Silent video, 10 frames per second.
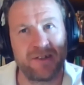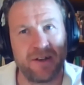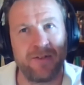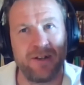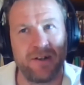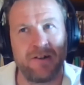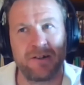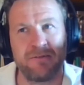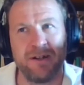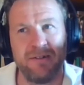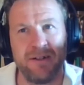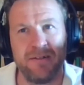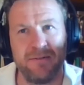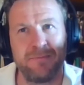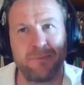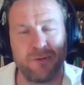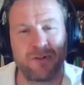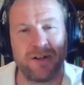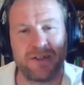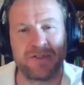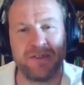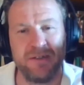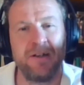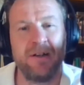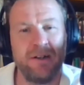definitely got a career in broadcasting